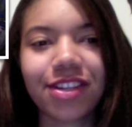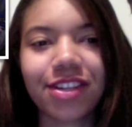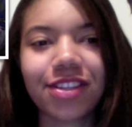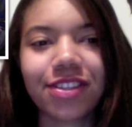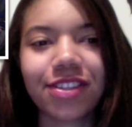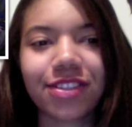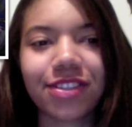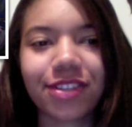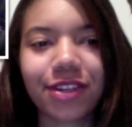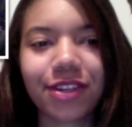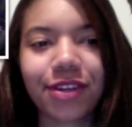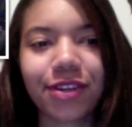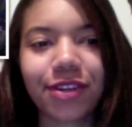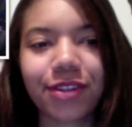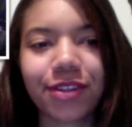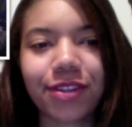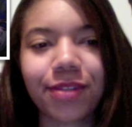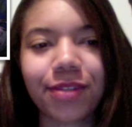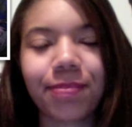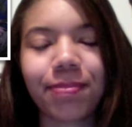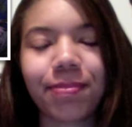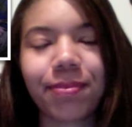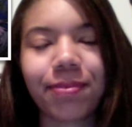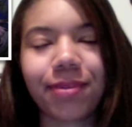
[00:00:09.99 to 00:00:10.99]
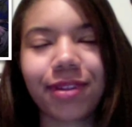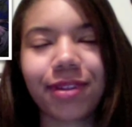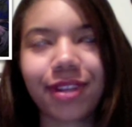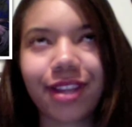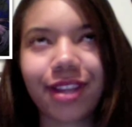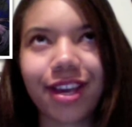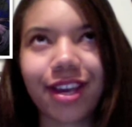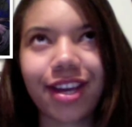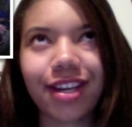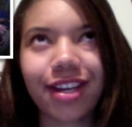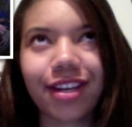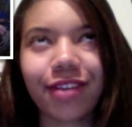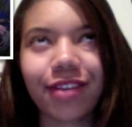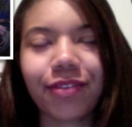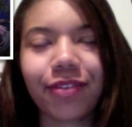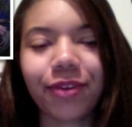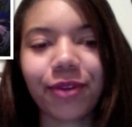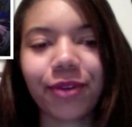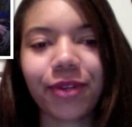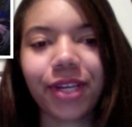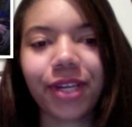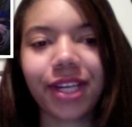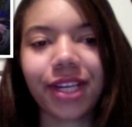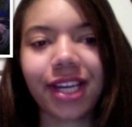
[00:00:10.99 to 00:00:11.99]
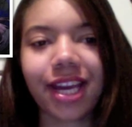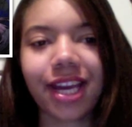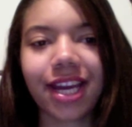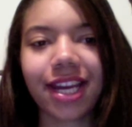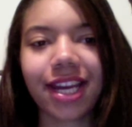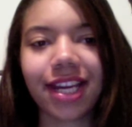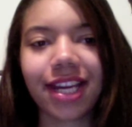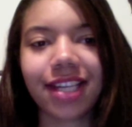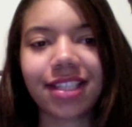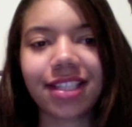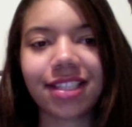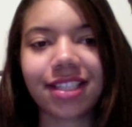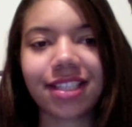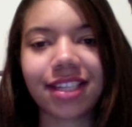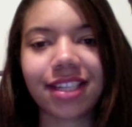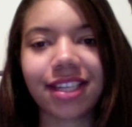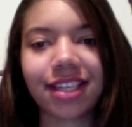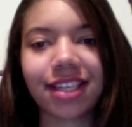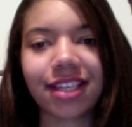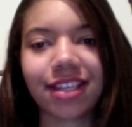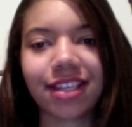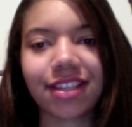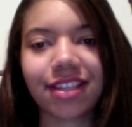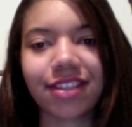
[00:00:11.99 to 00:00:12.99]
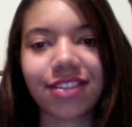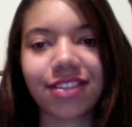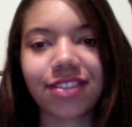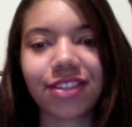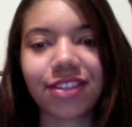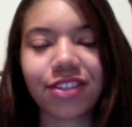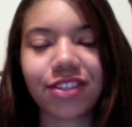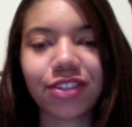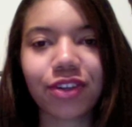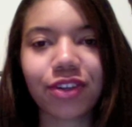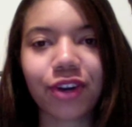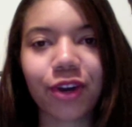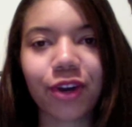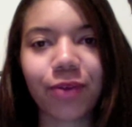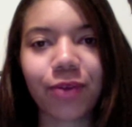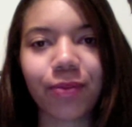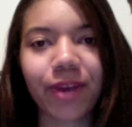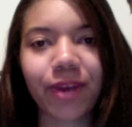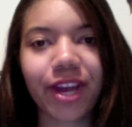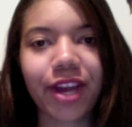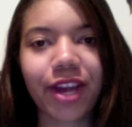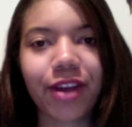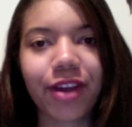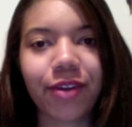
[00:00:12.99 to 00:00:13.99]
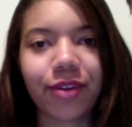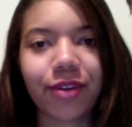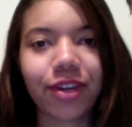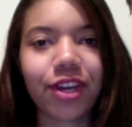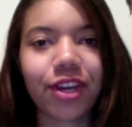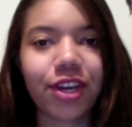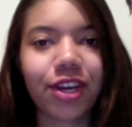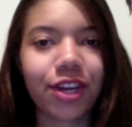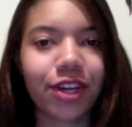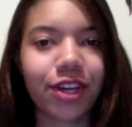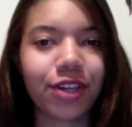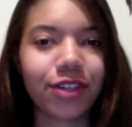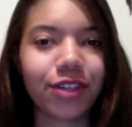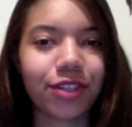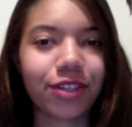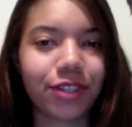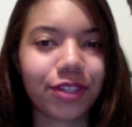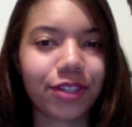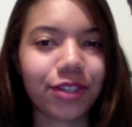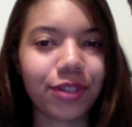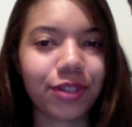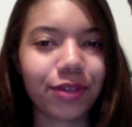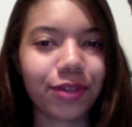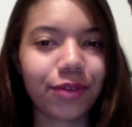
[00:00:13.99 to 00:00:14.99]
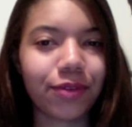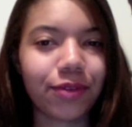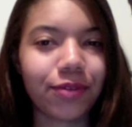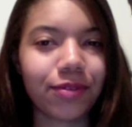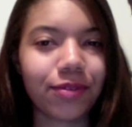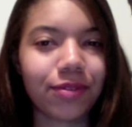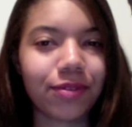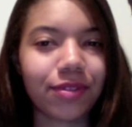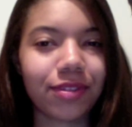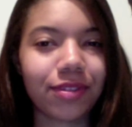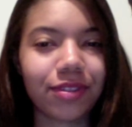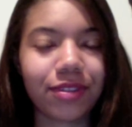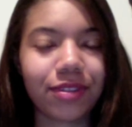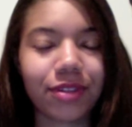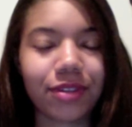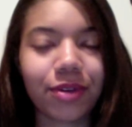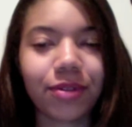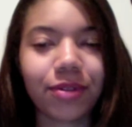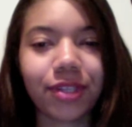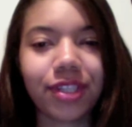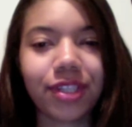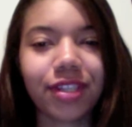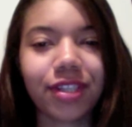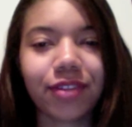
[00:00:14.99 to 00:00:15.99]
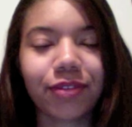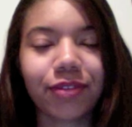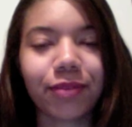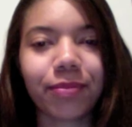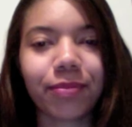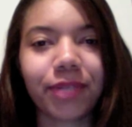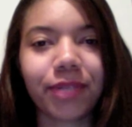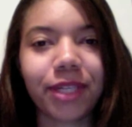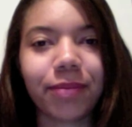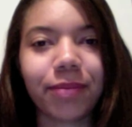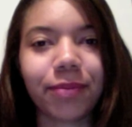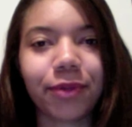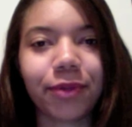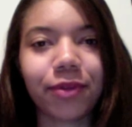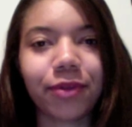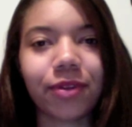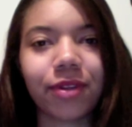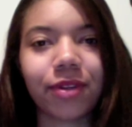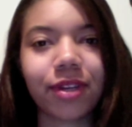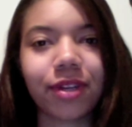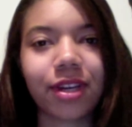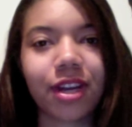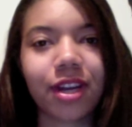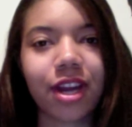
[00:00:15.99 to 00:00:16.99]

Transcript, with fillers: So the plot of Holy Knight is centered around two totally different people.